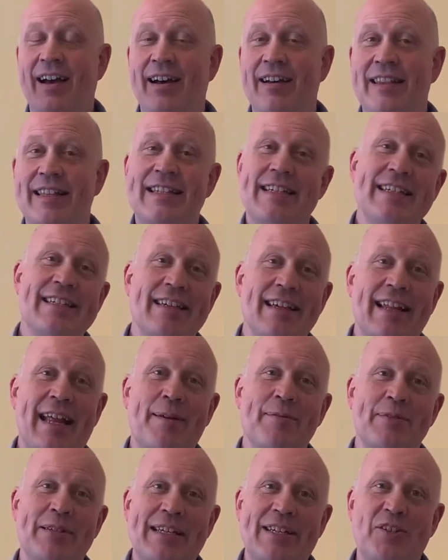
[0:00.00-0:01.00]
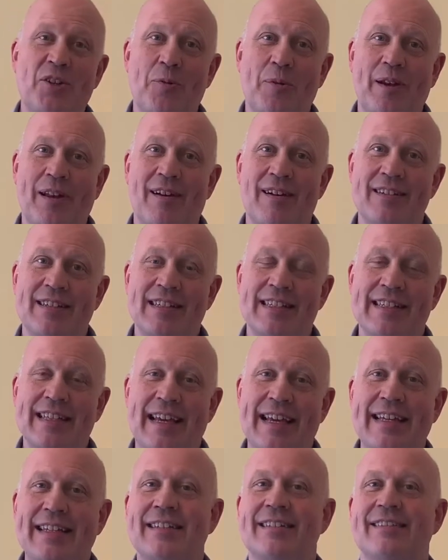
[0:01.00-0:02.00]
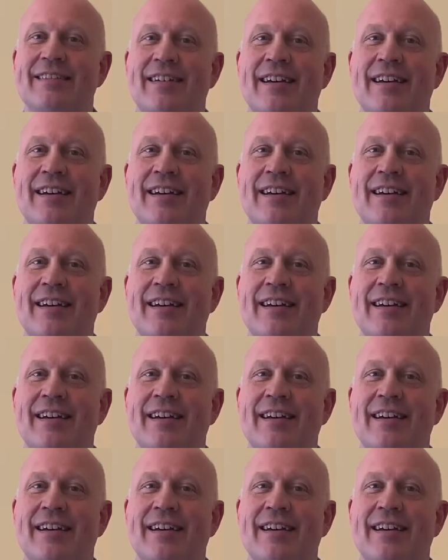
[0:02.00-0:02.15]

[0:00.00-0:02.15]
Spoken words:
This is an absolute top class estate.